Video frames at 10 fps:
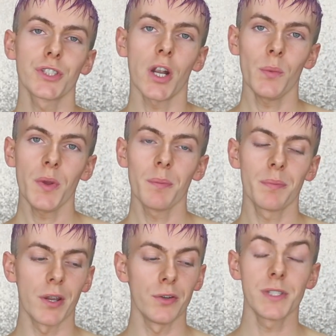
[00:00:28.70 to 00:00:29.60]
starting with
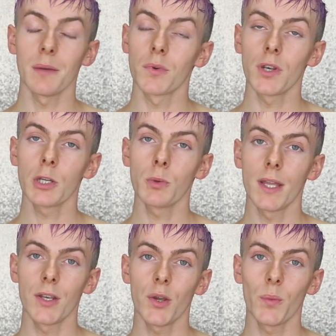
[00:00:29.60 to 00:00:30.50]
brows, I'm going to go
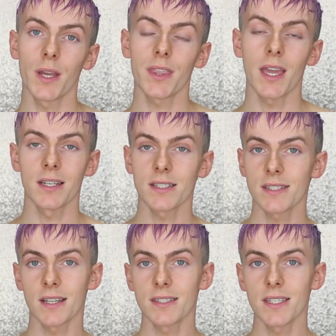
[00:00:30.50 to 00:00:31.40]
in with
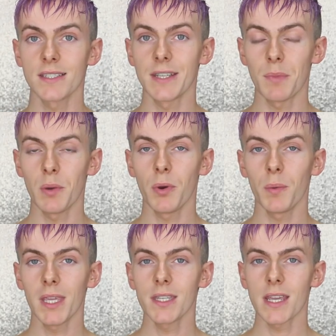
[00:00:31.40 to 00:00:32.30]
Anastasia Dipper
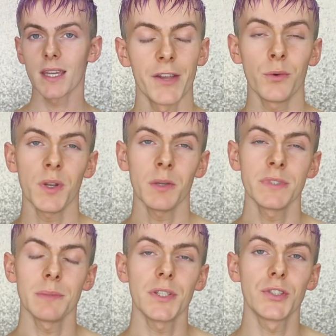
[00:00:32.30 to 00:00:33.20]
Pomade. I don't want them
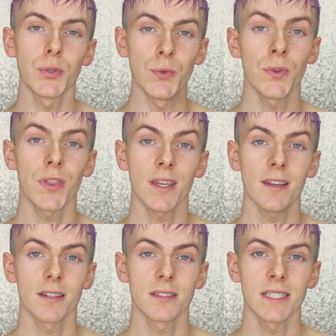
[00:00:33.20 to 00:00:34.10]
to be too
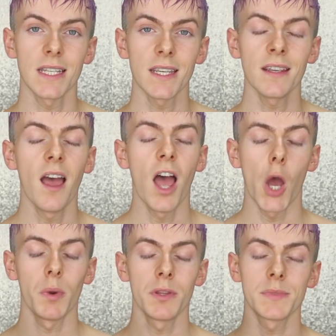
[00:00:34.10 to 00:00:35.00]
thick today.
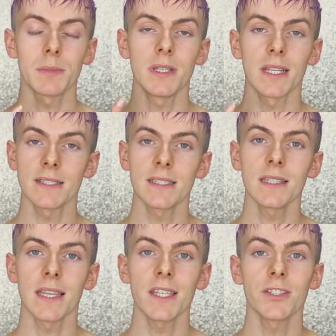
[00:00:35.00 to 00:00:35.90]
I want them to be nice
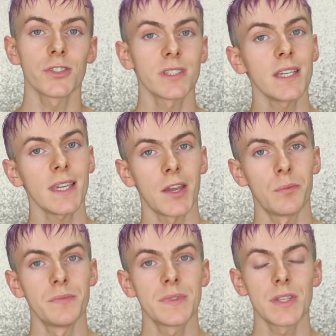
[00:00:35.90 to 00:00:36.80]
and light, just like
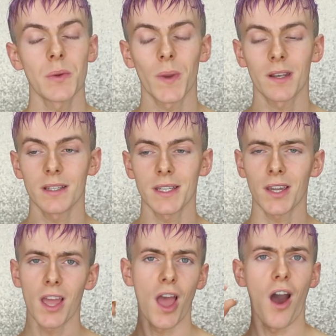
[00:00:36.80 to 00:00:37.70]
Kim's. They weren't
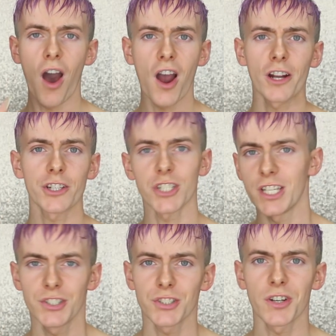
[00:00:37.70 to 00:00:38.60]
like harsh
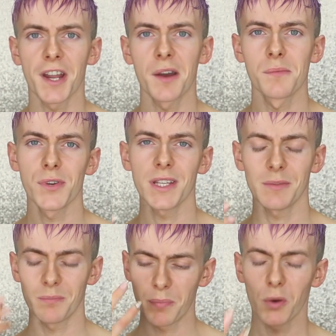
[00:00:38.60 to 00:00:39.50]
Instagram,
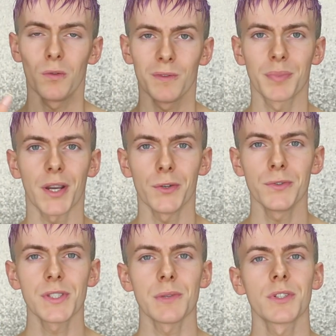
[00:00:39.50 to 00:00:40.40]
really bold
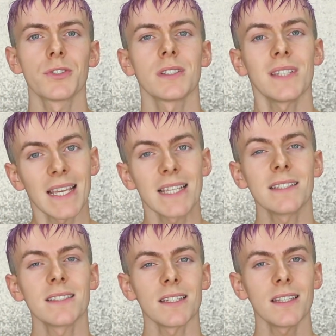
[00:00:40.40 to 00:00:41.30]
brows. They were just
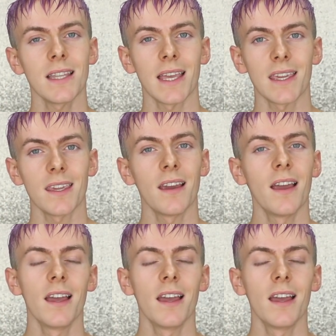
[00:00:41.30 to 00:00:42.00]
nice and light